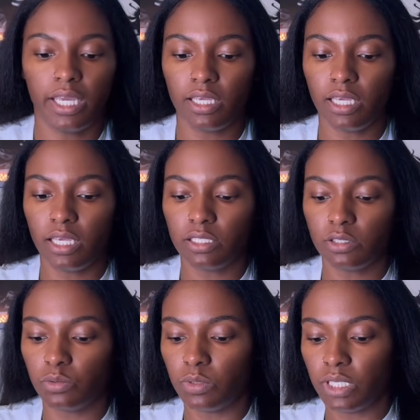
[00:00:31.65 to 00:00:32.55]
and get
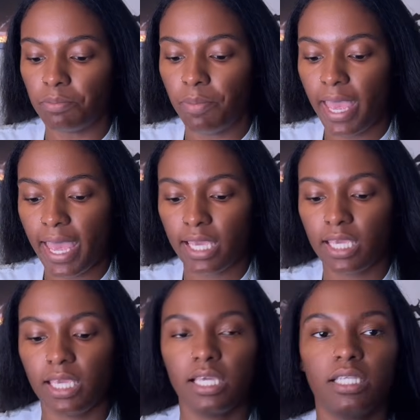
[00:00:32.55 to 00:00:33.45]
into the
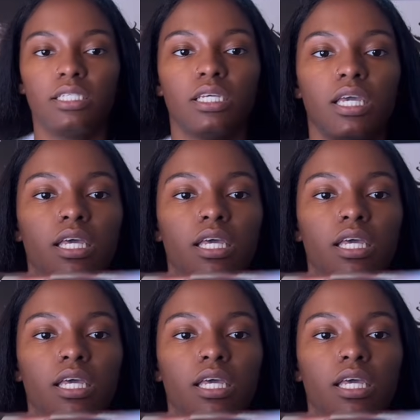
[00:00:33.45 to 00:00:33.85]
package.